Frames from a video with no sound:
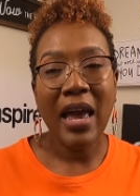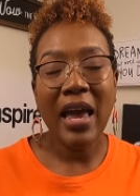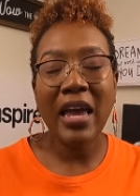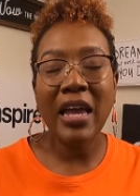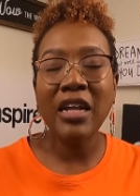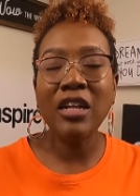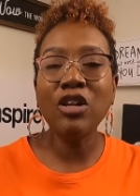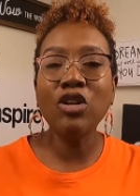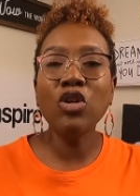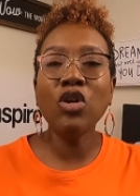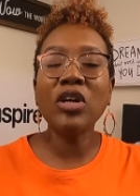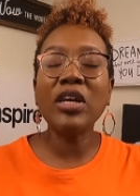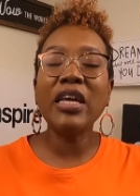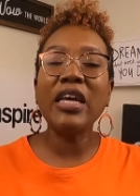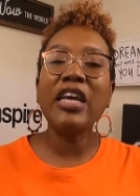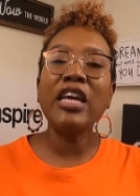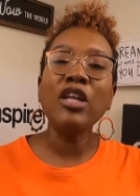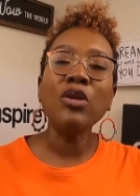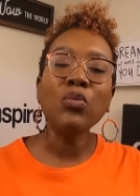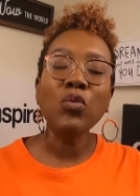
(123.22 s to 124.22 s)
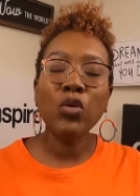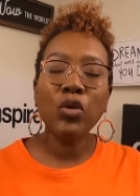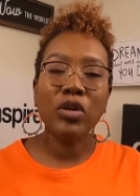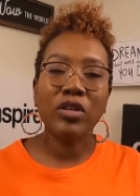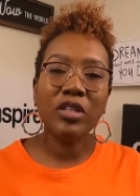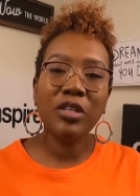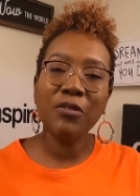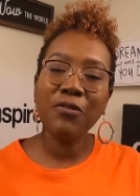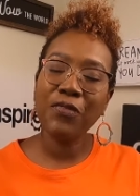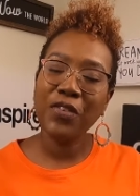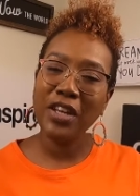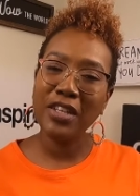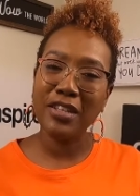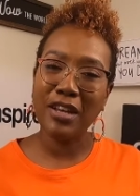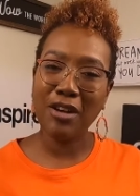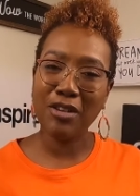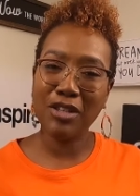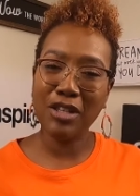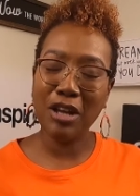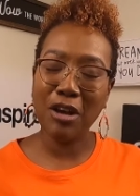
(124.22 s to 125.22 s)
and look inward to fix
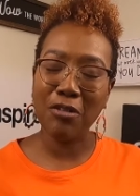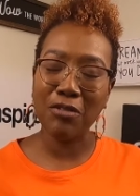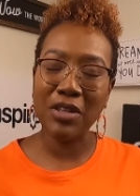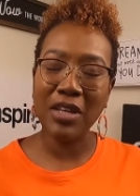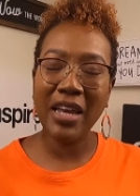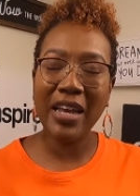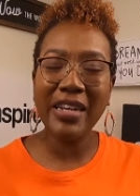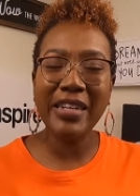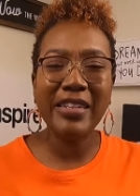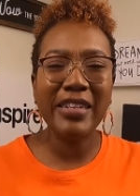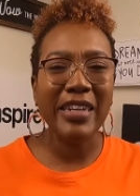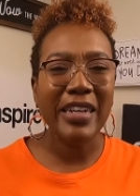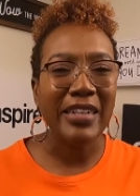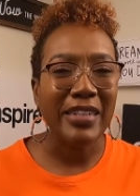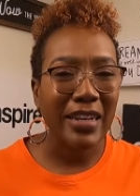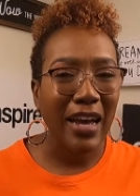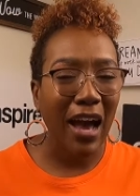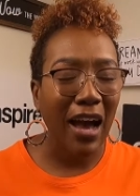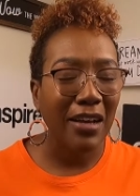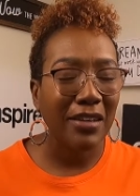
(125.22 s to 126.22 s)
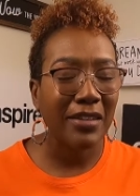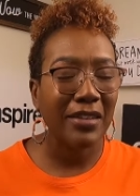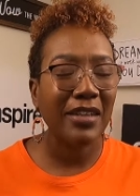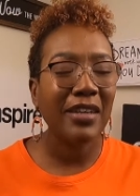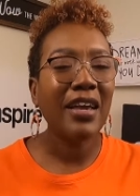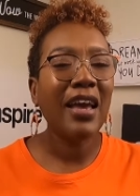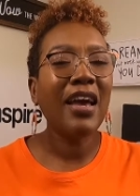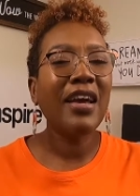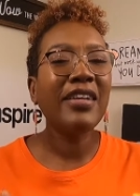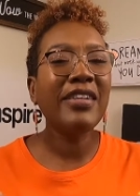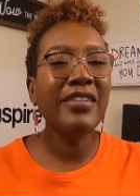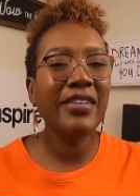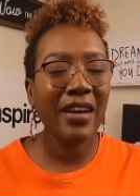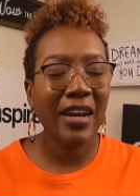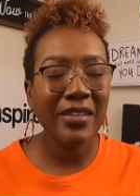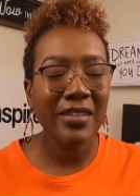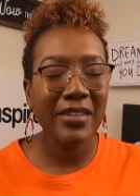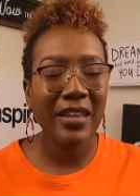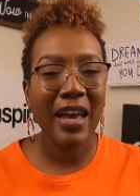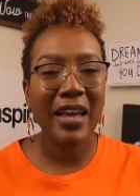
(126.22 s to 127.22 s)
ourselves. And detoxing
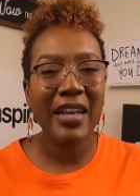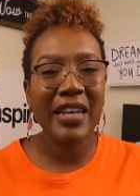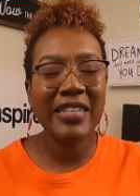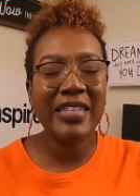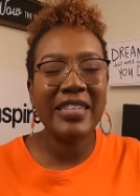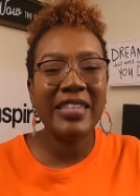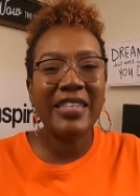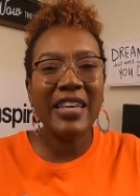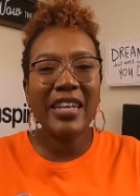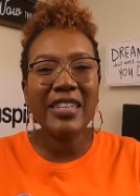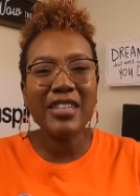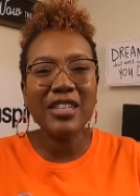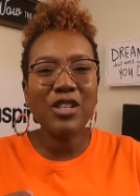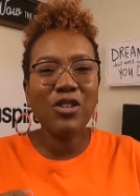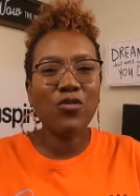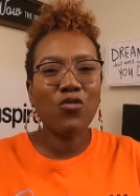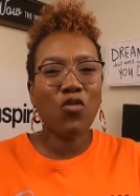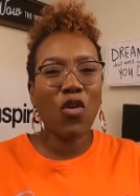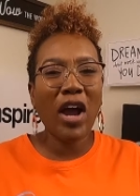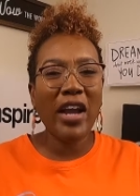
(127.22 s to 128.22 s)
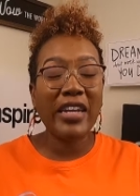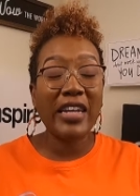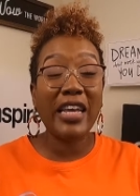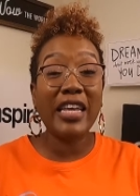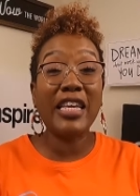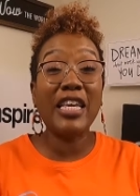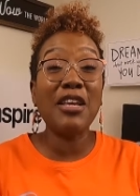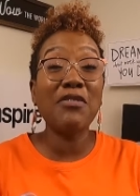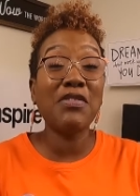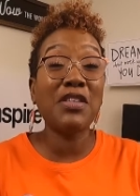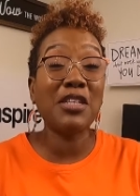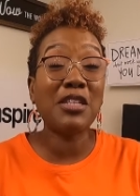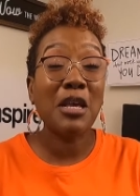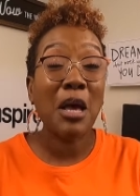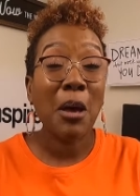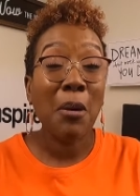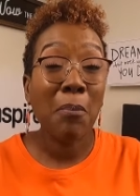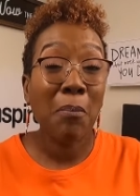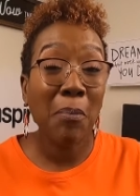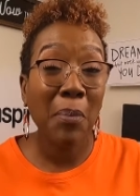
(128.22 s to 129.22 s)
does that. It sets us right. It gives us
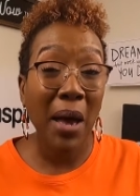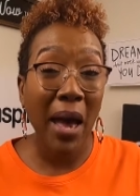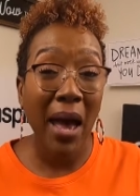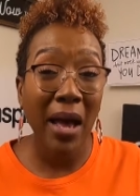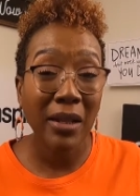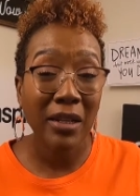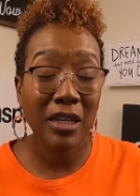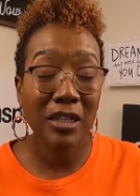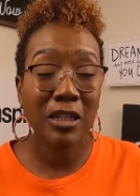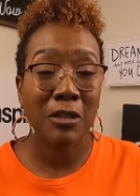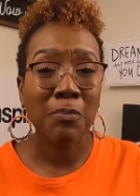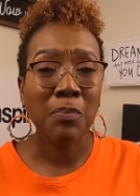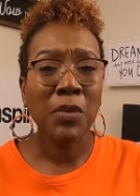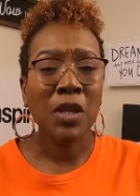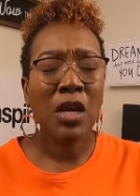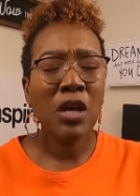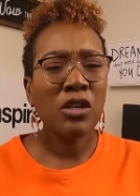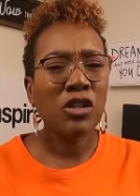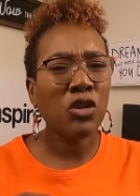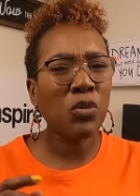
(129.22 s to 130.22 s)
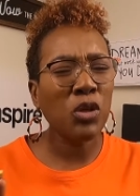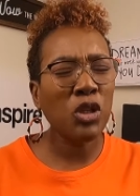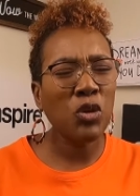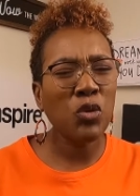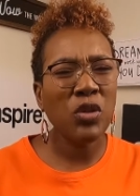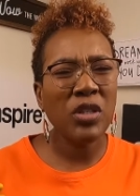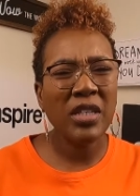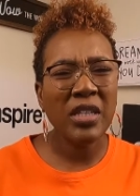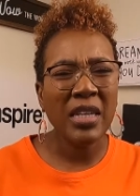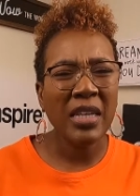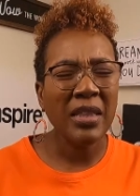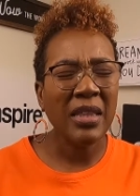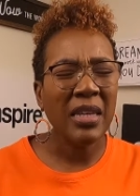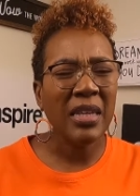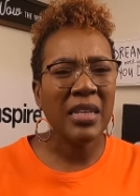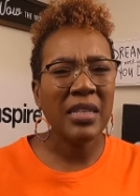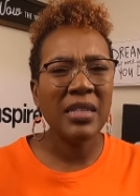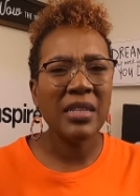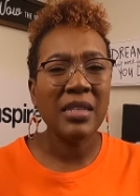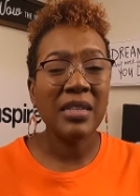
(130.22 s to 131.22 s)
balance. So when you see
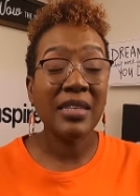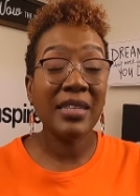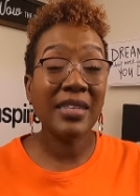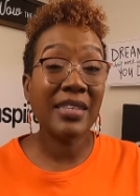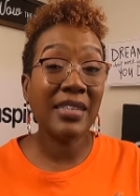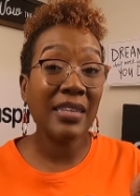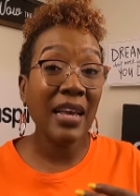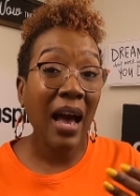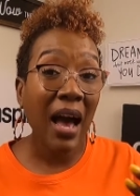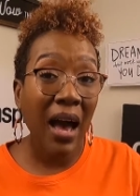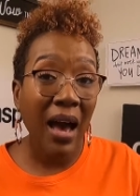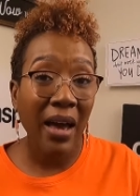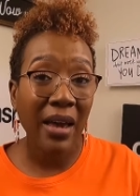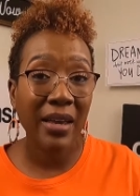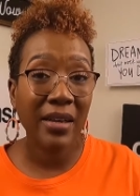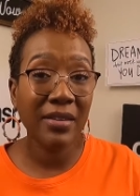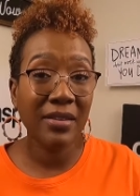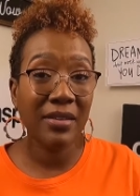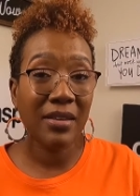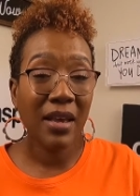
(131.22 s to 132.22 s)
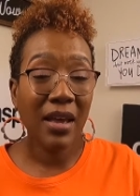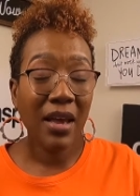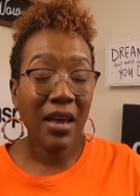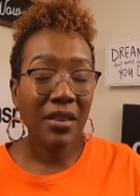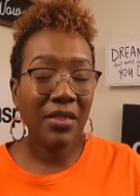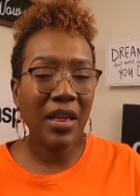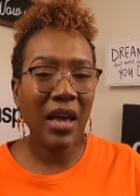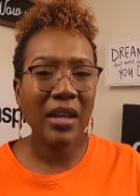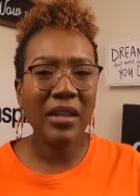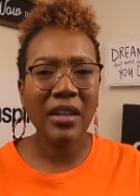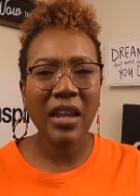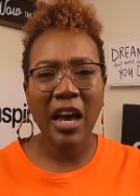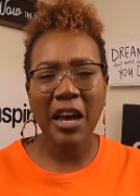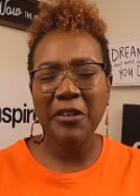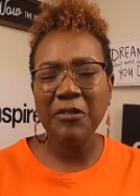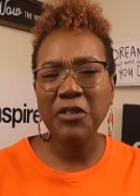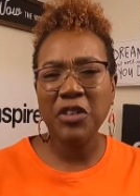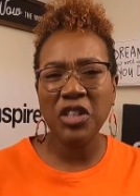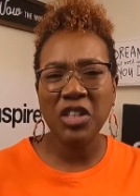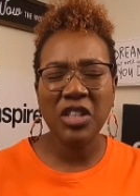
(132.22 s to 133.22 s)
these signs that
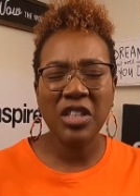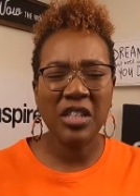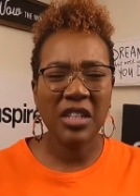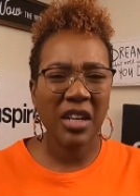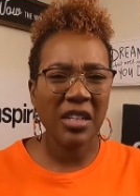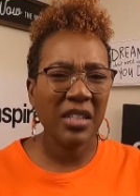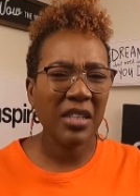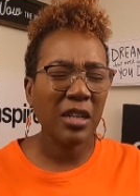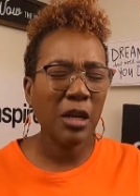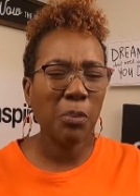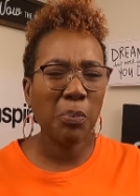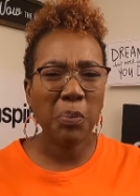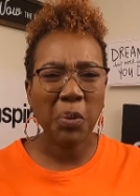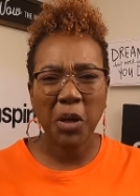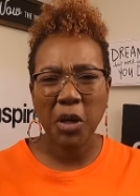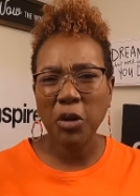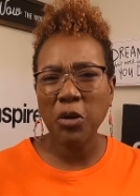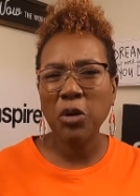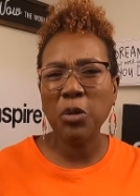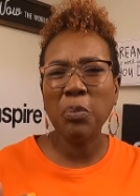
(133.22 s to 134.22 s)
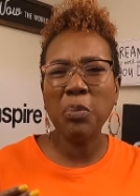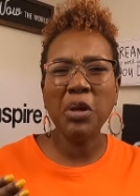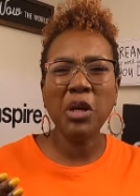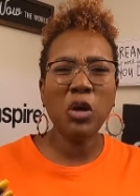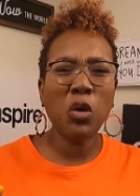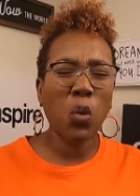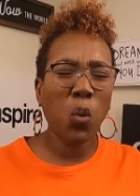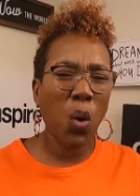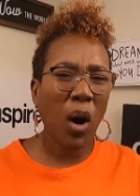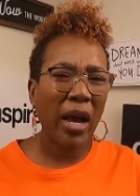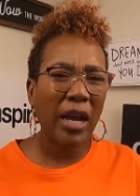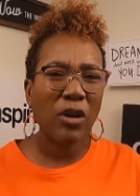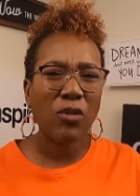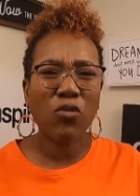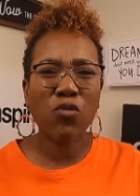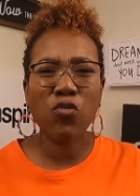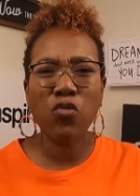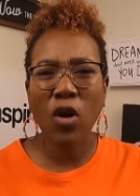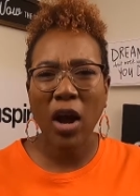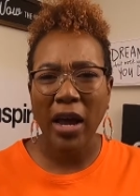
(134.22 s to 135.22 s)
life just doesn't appear to be quite
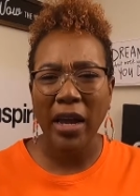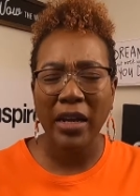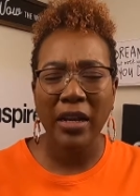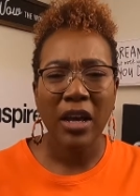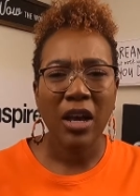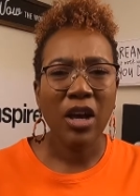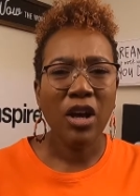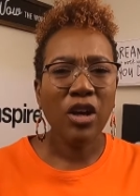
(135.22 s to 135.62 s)
right,